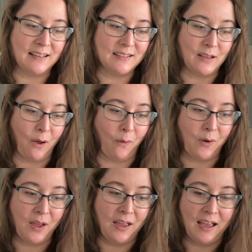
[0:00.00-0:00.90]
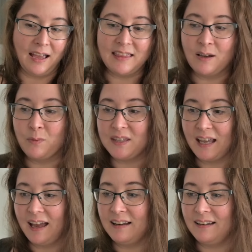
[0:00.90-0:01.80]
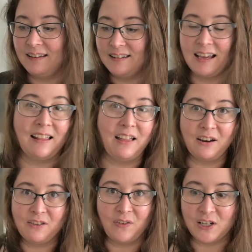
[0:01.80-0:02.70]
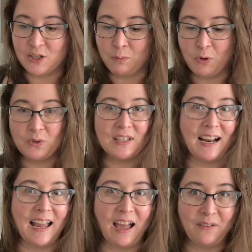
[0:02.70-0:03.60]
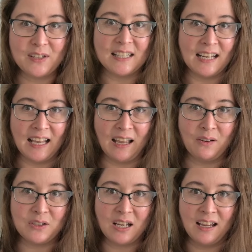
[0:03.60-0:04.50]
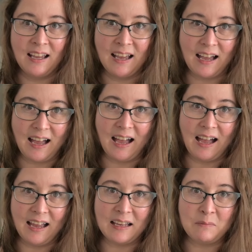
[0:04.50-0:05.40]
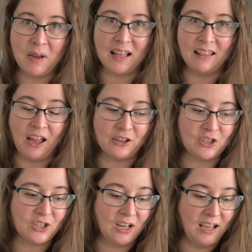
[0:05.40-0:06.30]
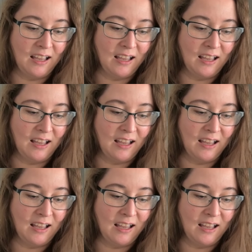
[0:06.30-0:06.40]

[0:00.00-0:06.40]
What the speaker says: So I think with that and a lot of the vegetables that I have sitting out, I can make lunch.